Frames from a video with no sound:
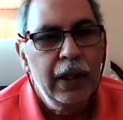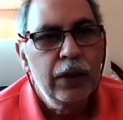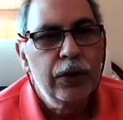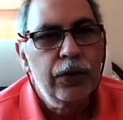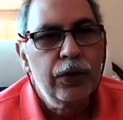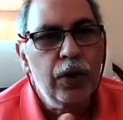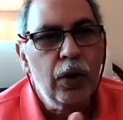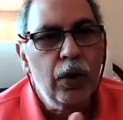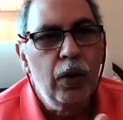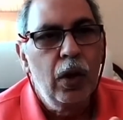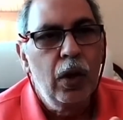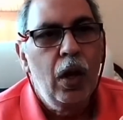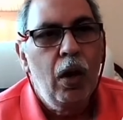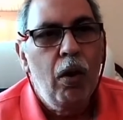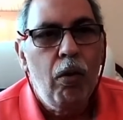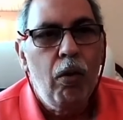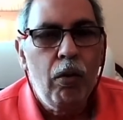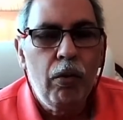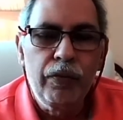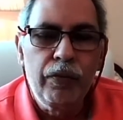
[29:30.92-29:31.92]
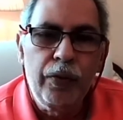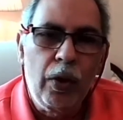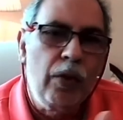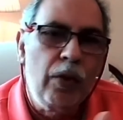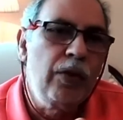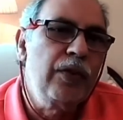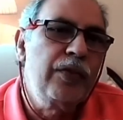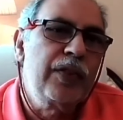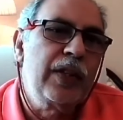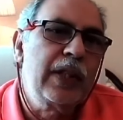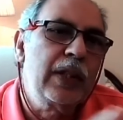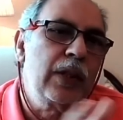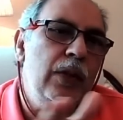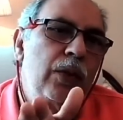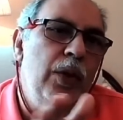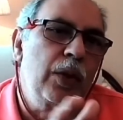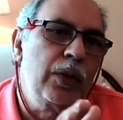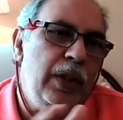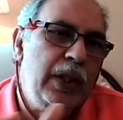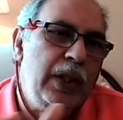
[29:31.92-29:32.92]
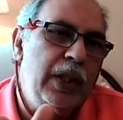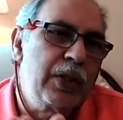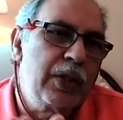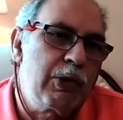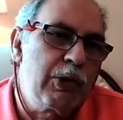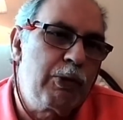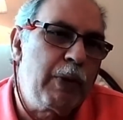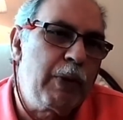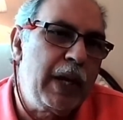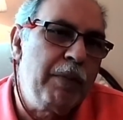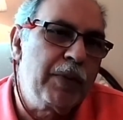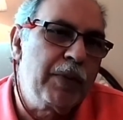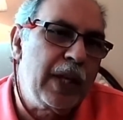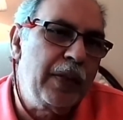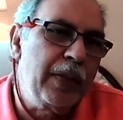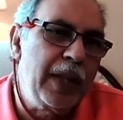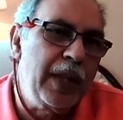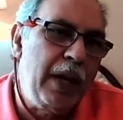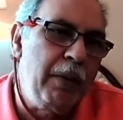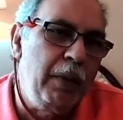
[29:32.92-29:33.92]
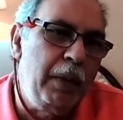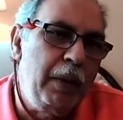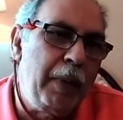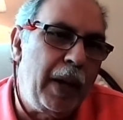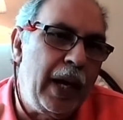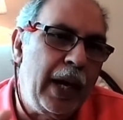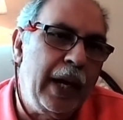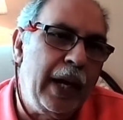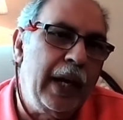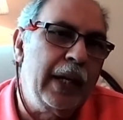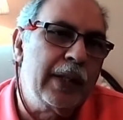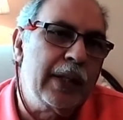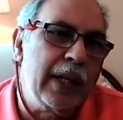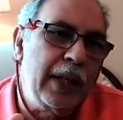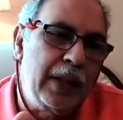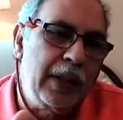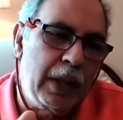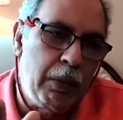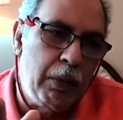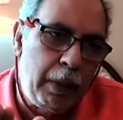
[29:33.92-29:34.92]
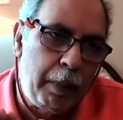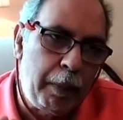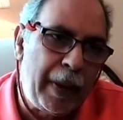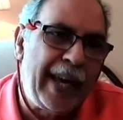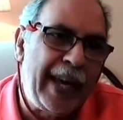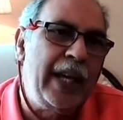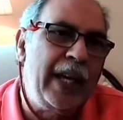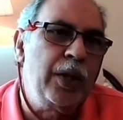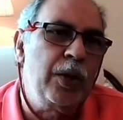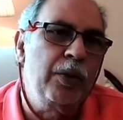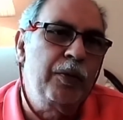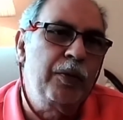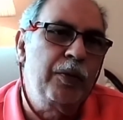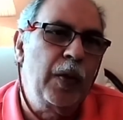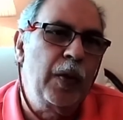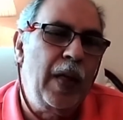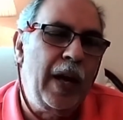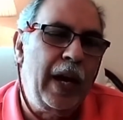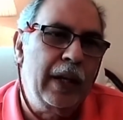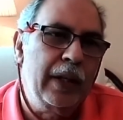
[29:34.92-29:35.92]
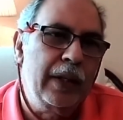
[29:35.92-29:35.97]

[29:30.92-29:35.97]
So those are the streams, and they will buy it and they will pay you for that.